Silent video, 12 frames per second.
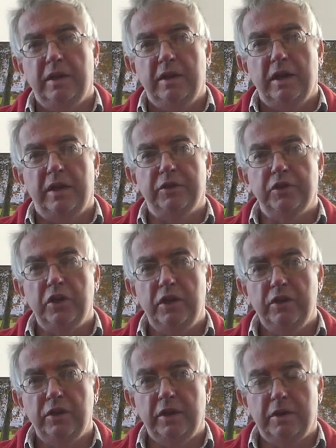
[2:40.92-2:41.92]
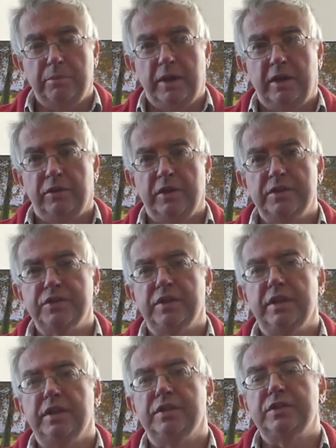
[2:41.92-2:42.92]
And the key thing about this
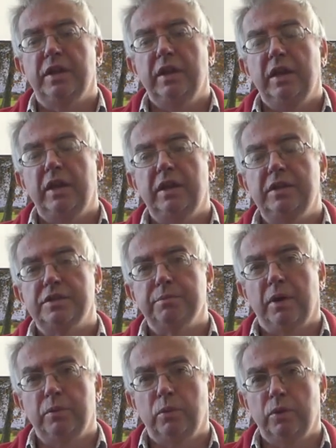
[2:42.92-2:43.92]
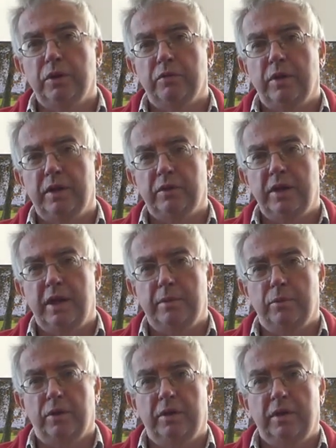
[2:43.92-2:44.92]
is it is my walk around camera.